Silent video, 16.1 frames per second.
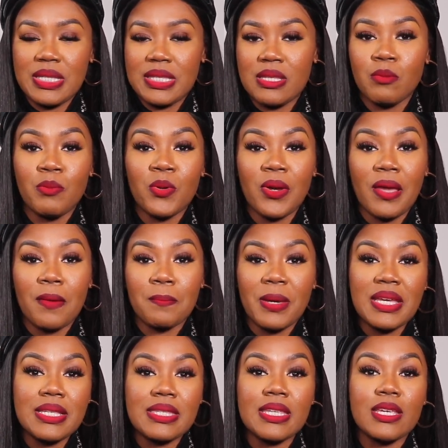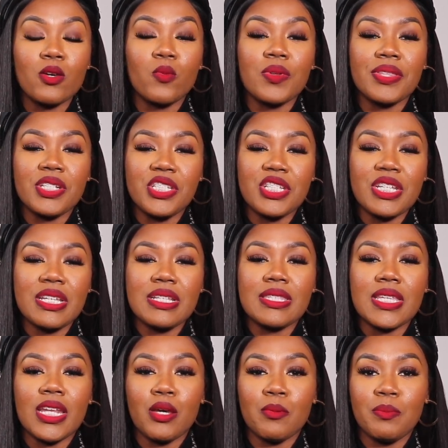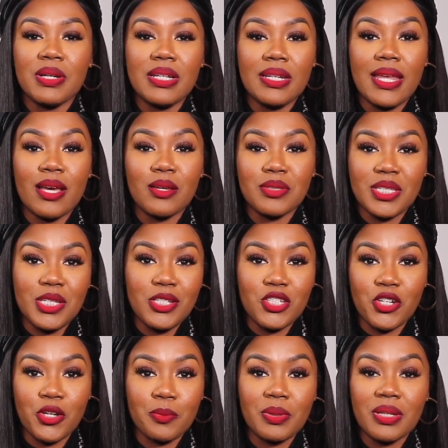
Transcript: simple and basic with jeans and a button-down t-shirt